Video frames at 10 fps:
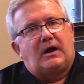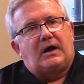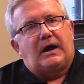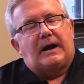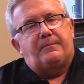
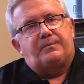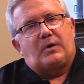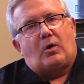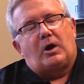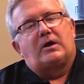
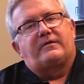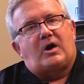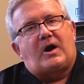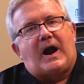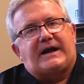All of
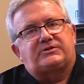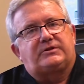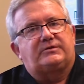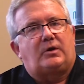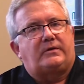our
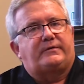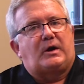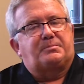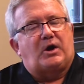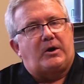actions, all of
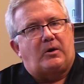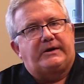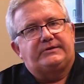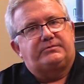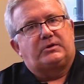our
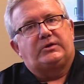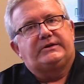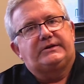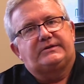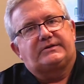priorities really
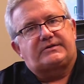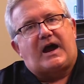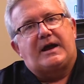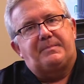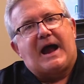need to
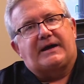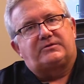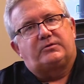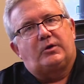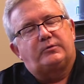tie back
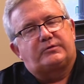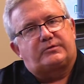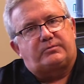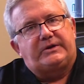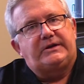to those
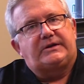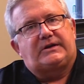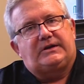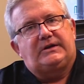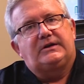three
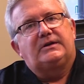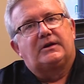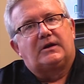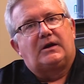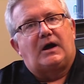key
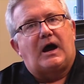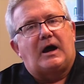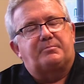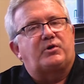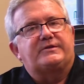
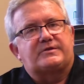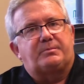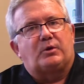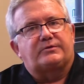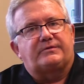
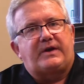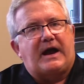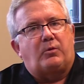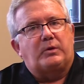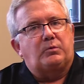principles of
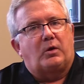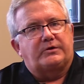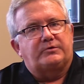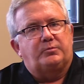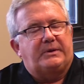how we want to
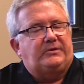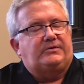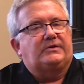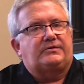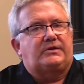do
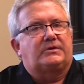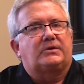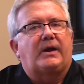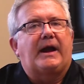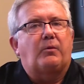business
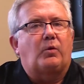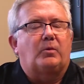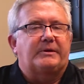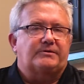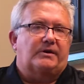here at
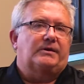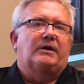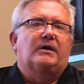Wilmington.